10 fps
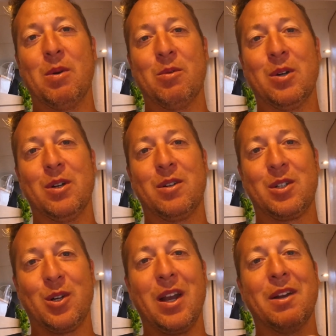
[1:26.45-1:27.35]
but we're
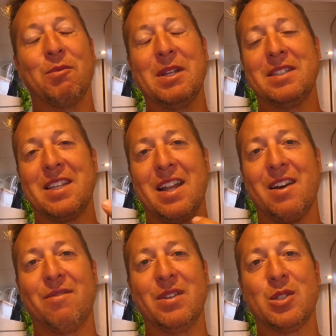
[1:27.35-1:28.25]
trying to rinse that
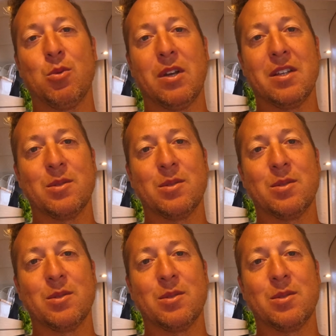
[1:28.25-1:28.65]
off as quick